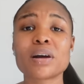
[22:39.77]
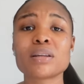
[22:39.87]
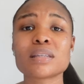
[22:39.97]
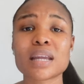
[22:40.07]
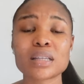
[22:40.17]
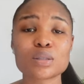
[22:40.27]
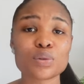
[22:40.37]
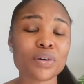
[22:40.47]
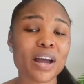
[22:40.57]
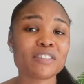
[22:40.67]
our nine to
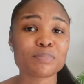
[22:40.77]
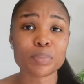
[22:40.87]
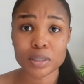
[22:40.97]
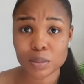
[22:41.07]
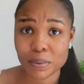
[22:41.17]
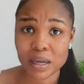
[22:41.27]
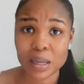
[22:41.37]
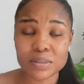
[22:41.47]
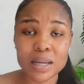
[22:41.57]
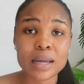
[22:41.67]
five boss
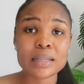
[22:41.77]
babes